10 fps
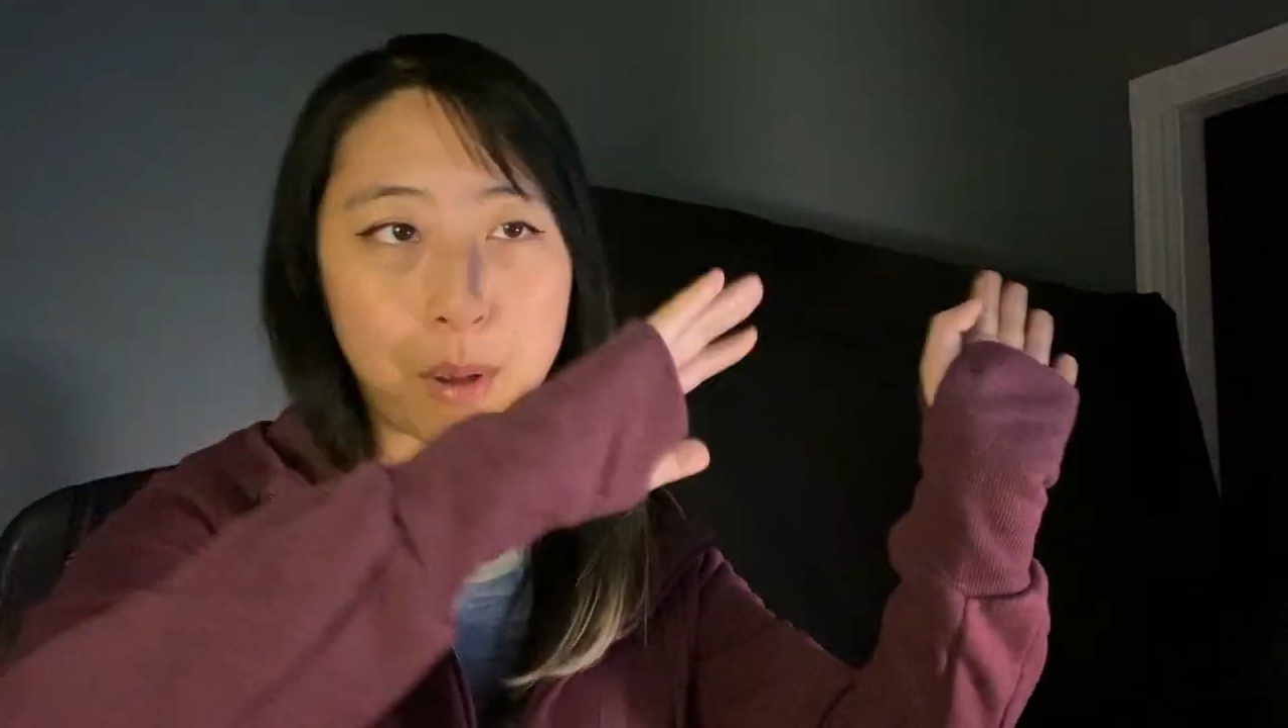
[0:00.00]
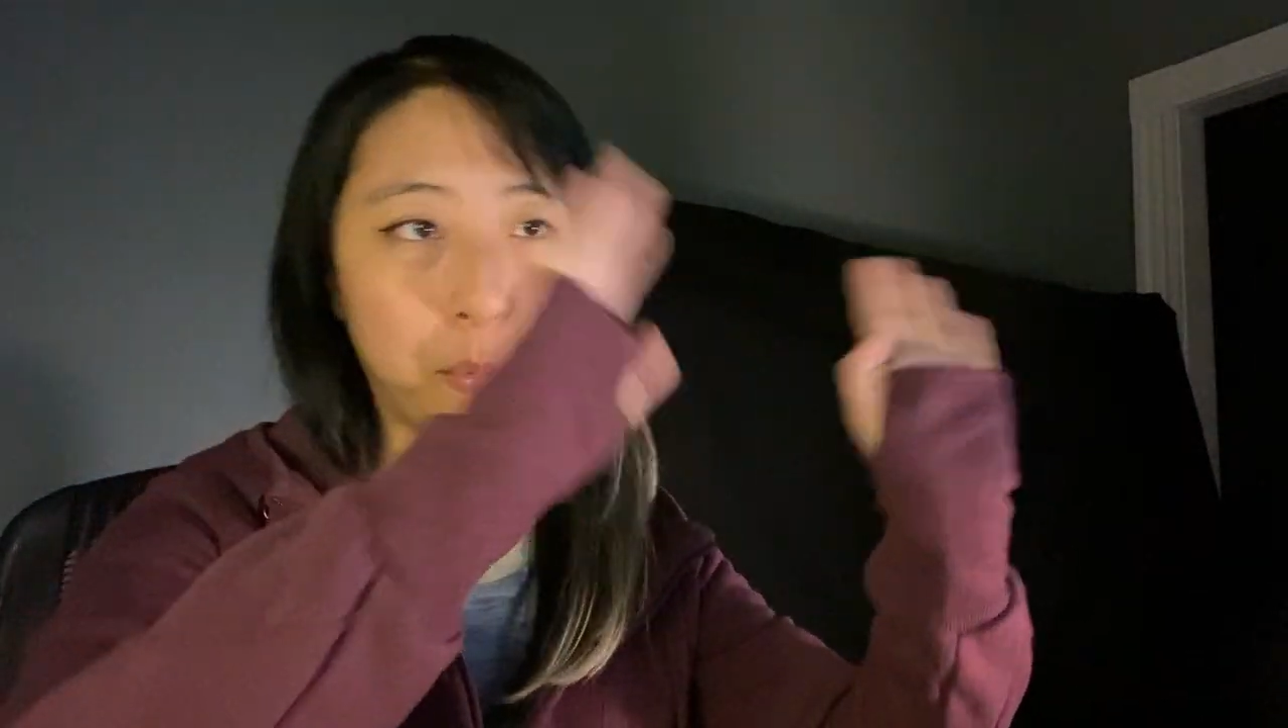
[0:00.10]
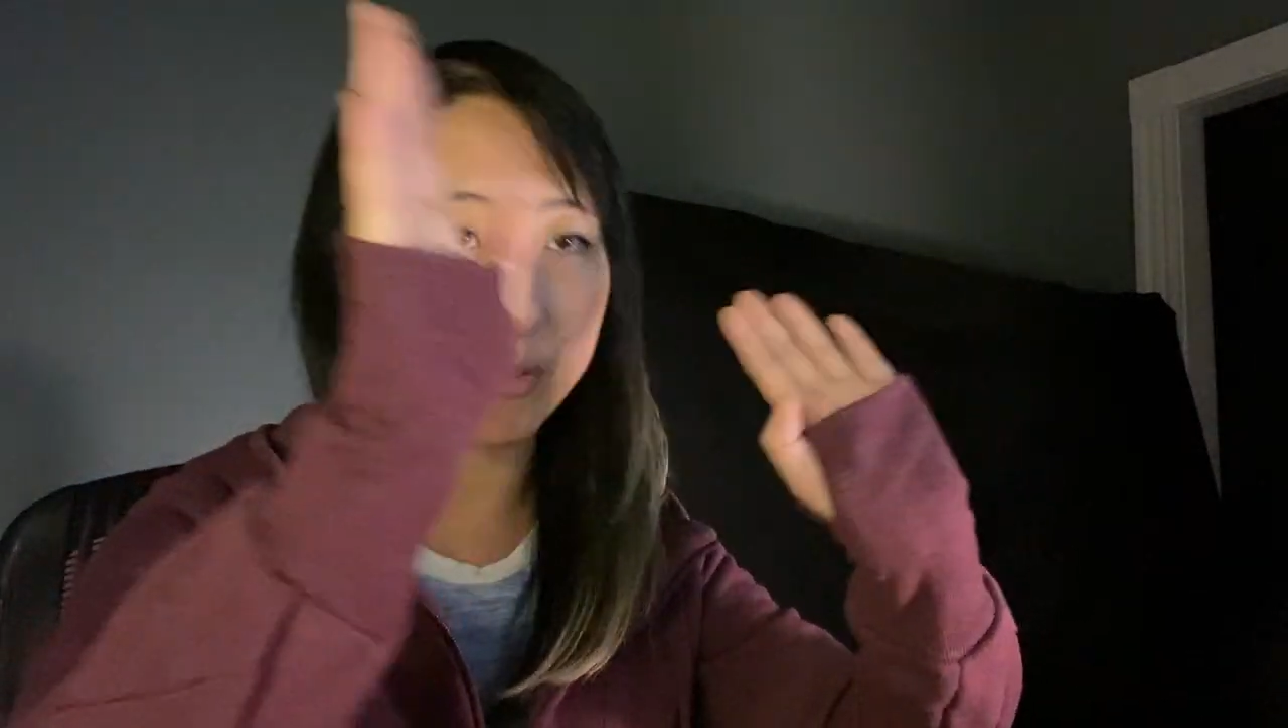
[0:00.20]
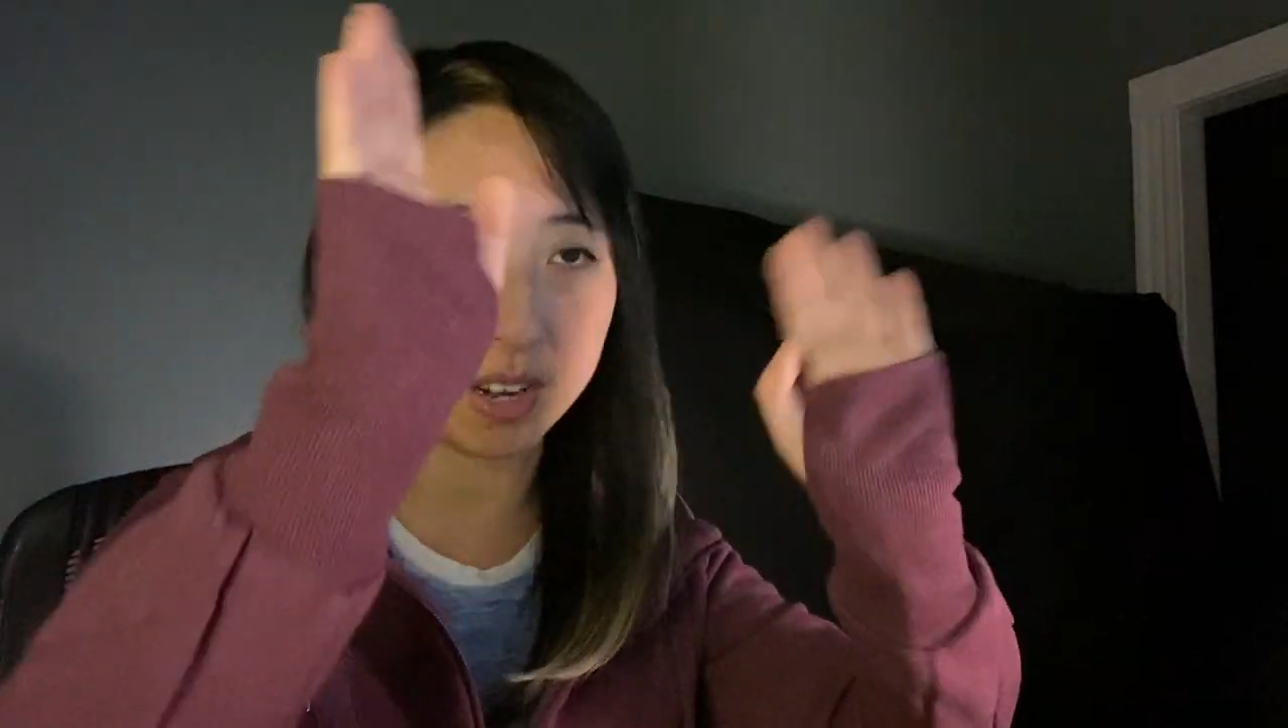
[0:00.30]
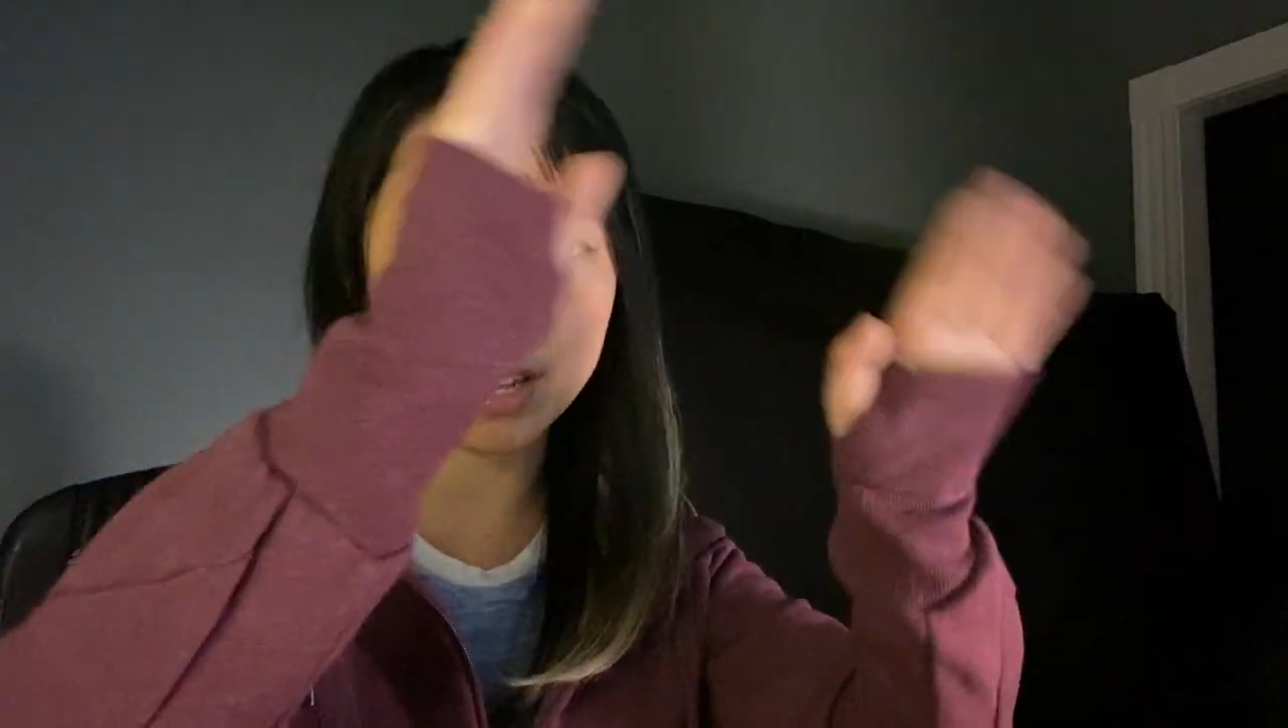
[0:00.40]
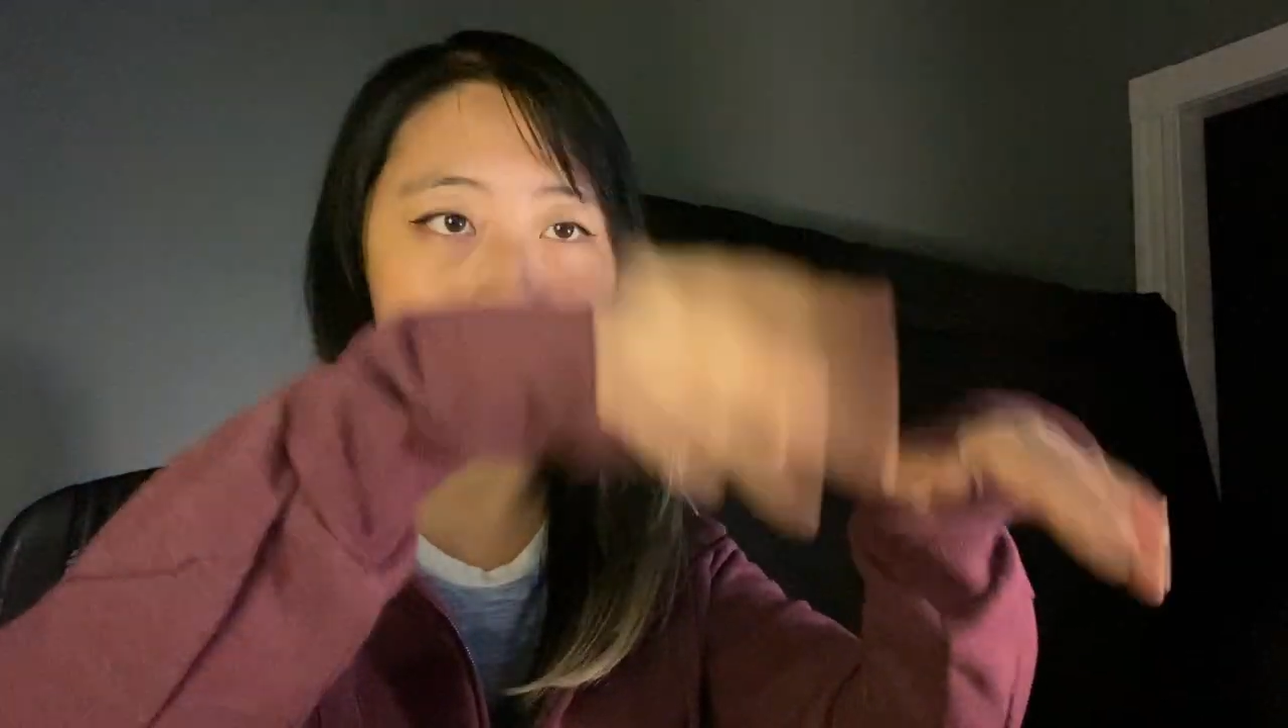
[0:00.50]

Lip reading: my boyfriend